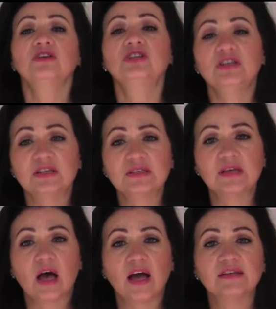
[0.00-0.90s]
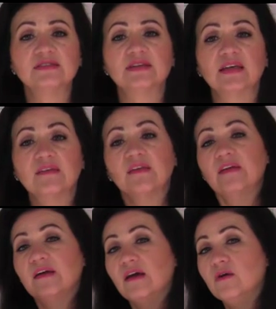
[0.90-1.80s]
She decides that
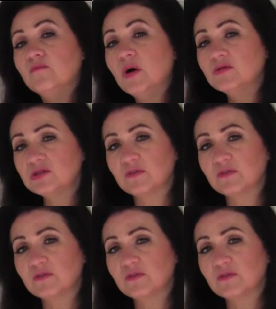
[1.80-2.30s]
most